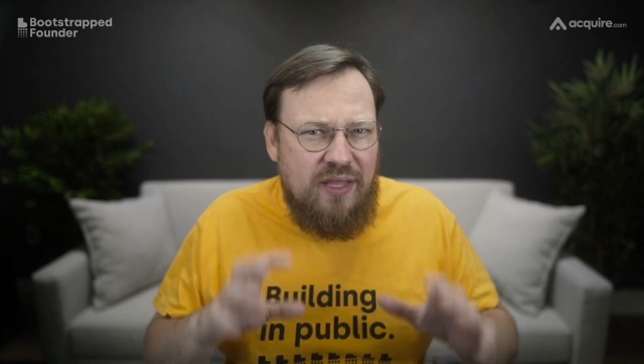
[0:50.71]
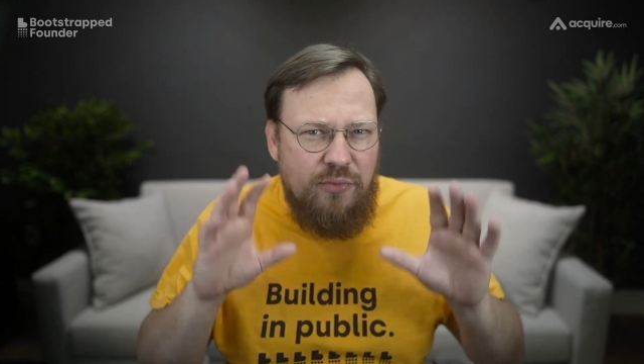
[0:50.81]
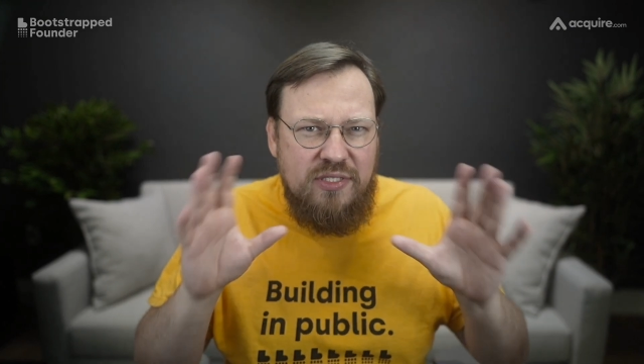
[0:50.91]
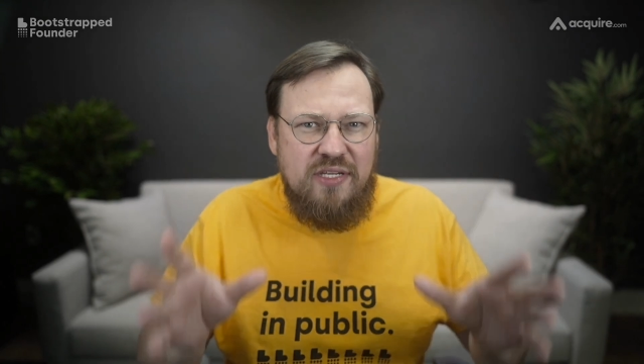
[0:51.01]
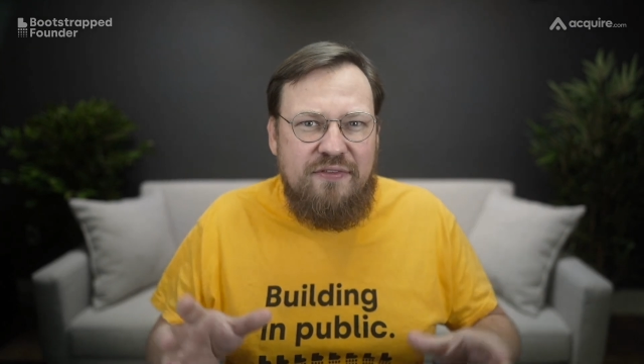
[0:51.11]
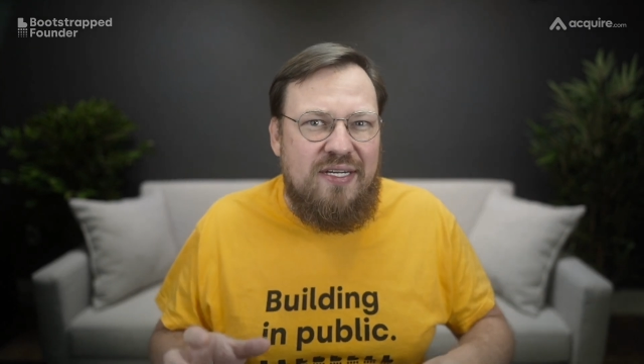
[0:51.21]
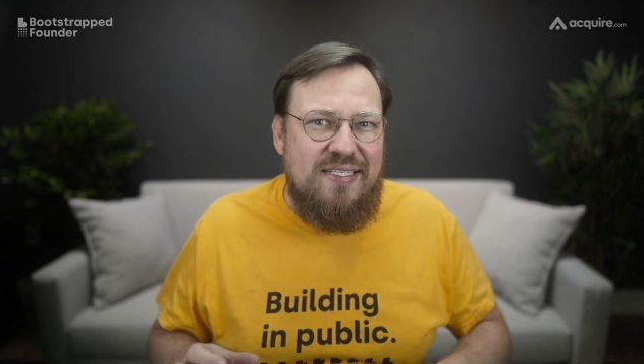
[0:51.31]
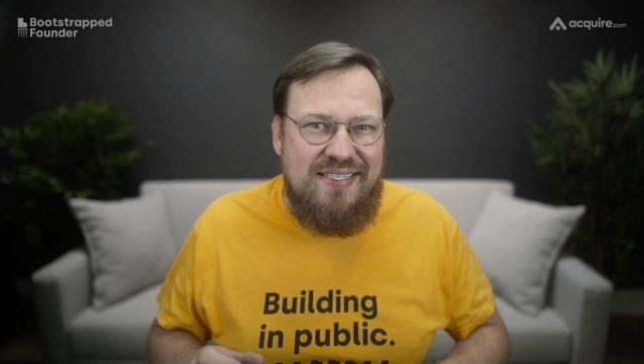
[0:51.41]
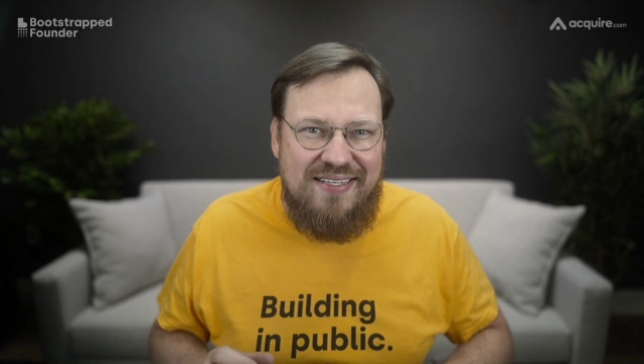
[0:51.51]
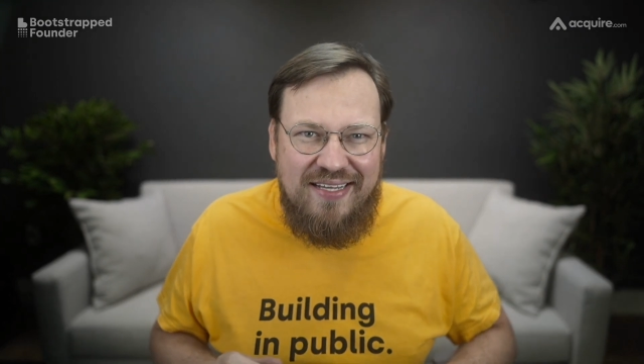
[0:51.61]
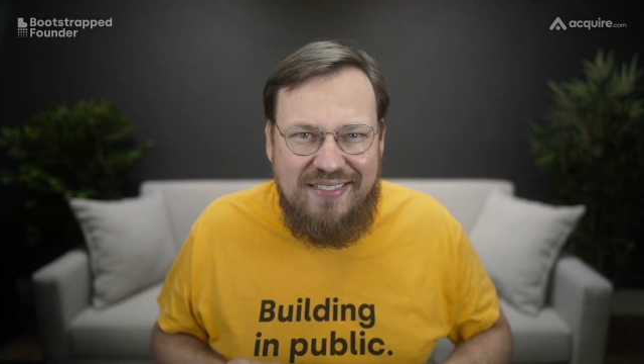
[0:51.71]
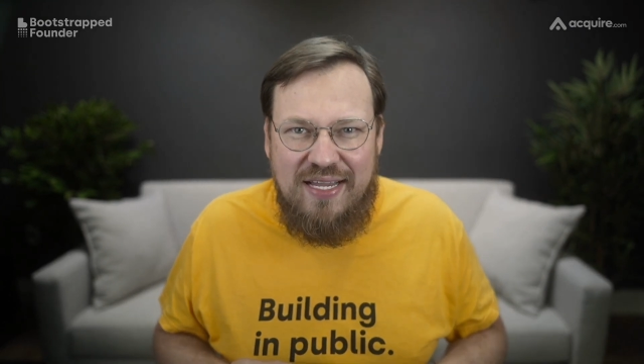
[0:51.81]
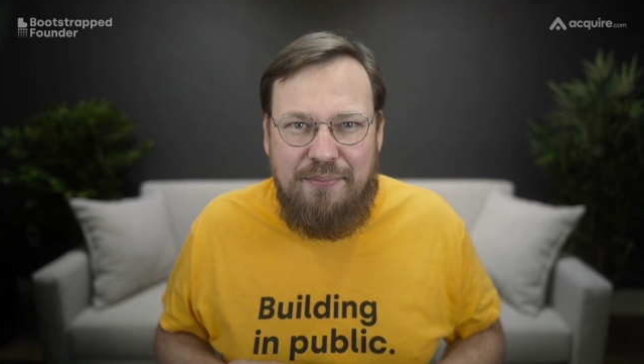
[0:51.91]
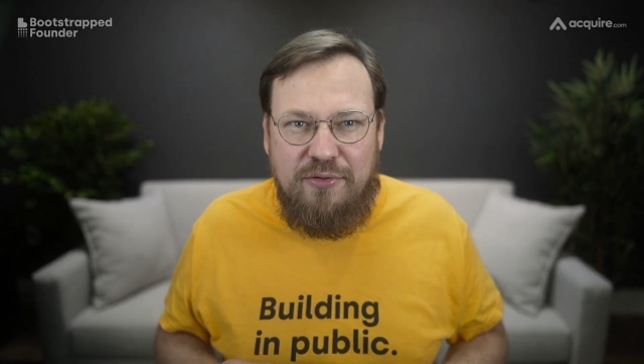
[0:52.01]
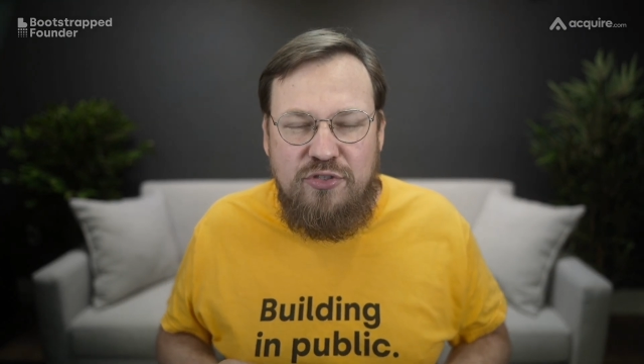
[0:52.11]
That was given as an
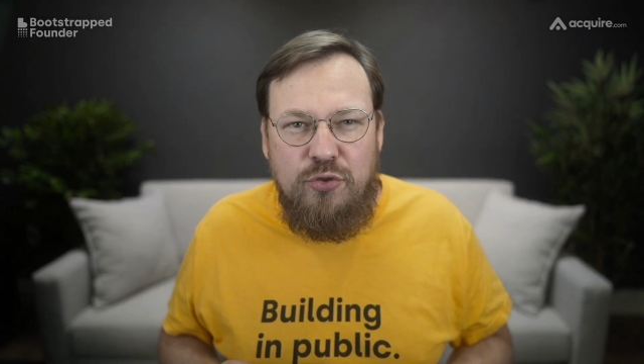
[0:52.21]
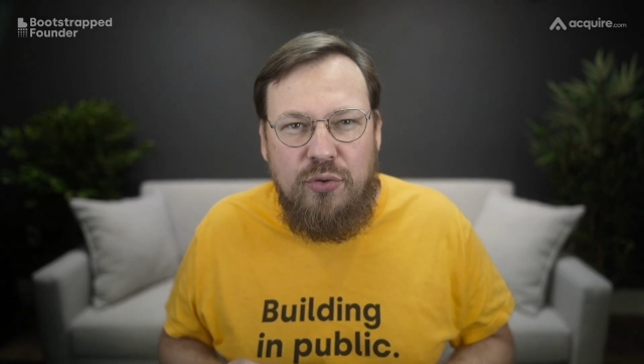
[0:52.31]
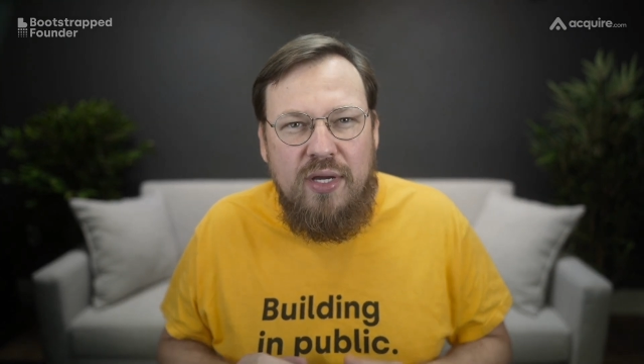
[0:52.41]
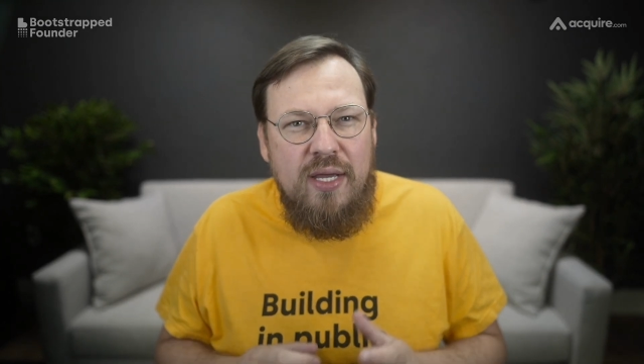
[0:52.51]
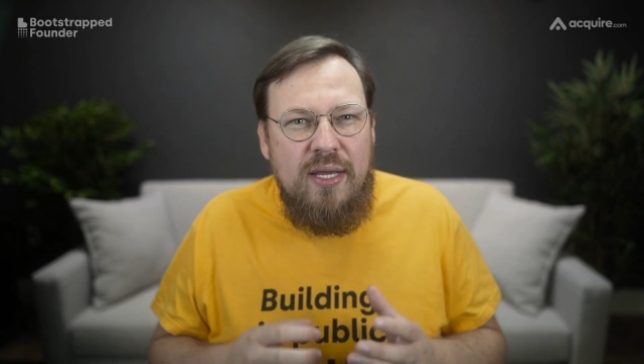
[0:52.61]
example too.